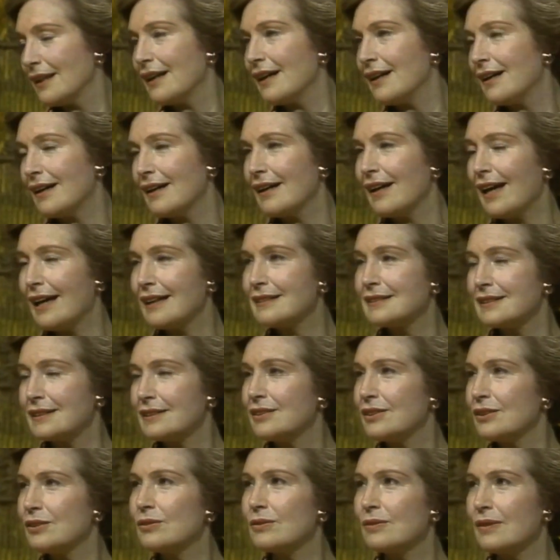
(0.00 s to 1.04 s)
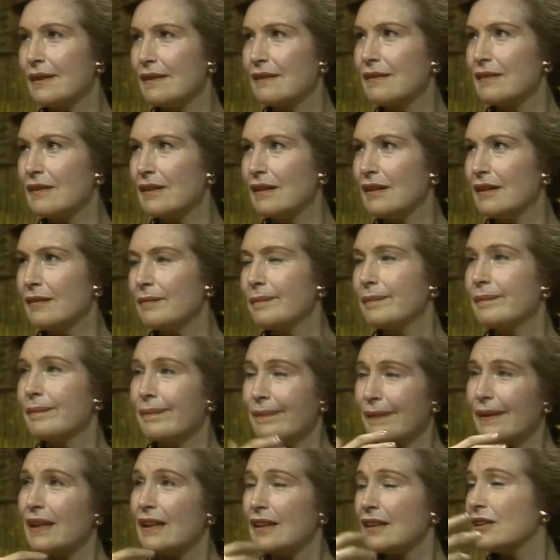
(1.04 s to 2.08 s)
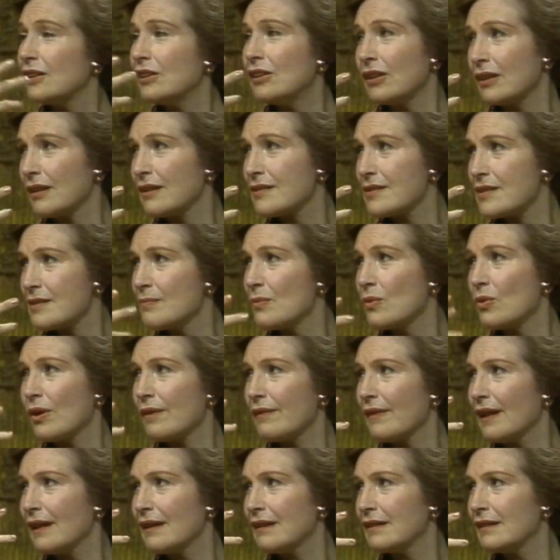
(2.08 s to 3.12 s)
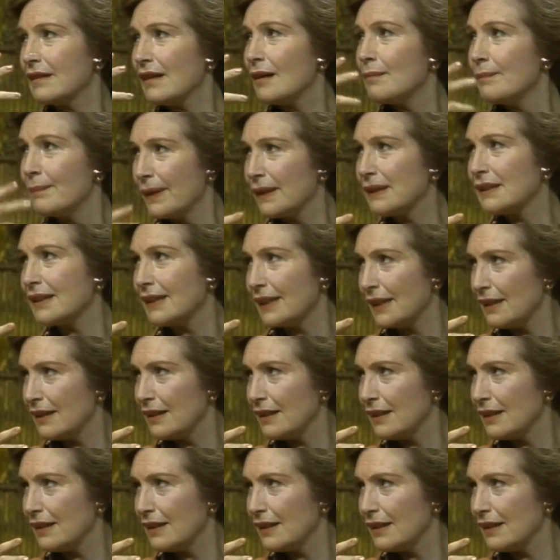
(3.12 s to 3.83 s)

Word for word: uh, has to do with uh, looks more than ability.